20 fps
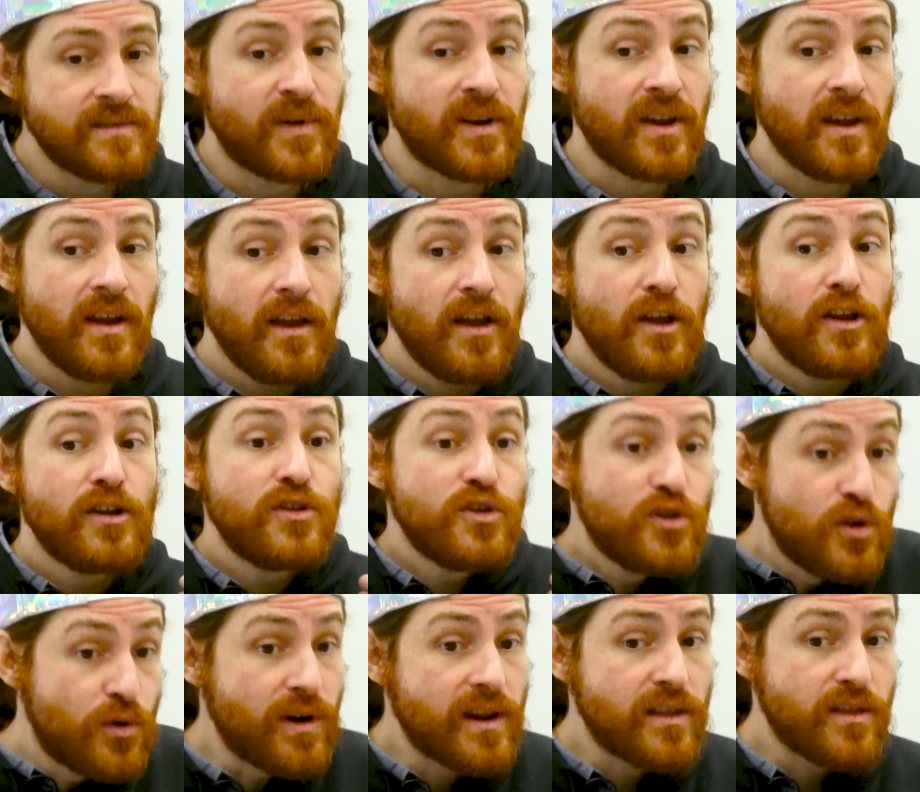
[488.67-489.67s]
But
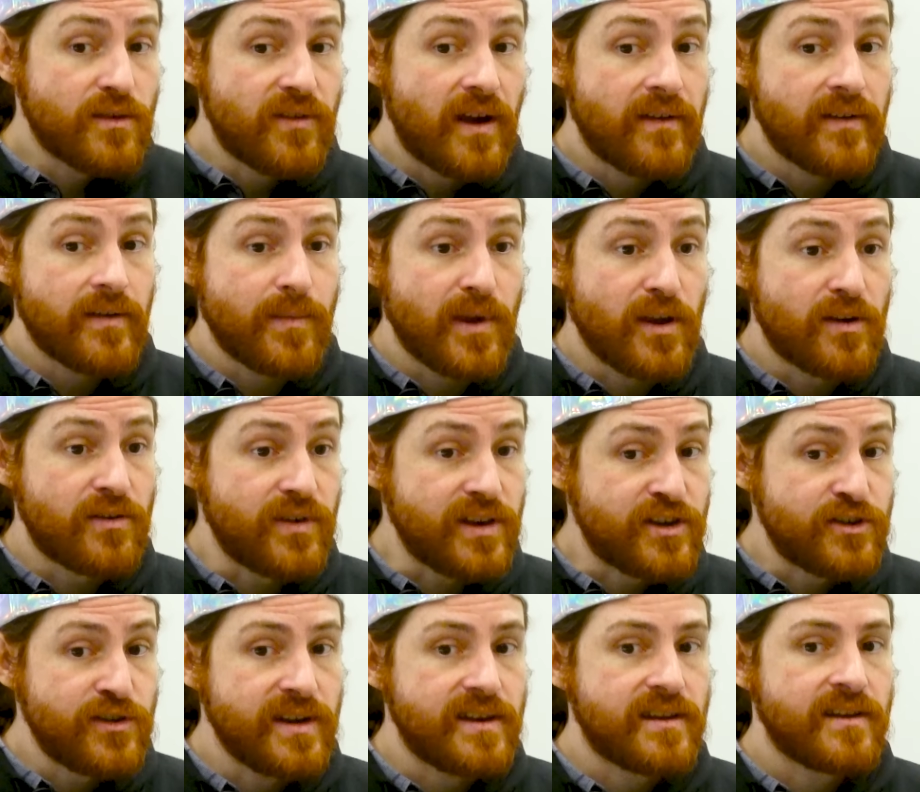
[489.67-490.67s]
during the 5-MeO
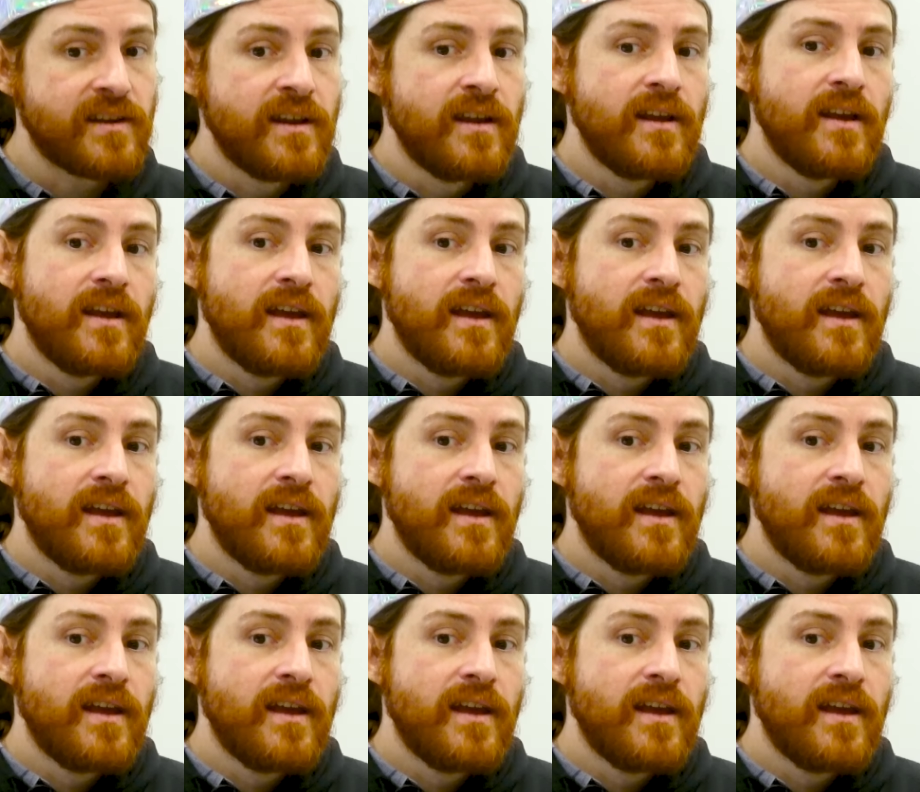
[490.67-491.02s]
retreat,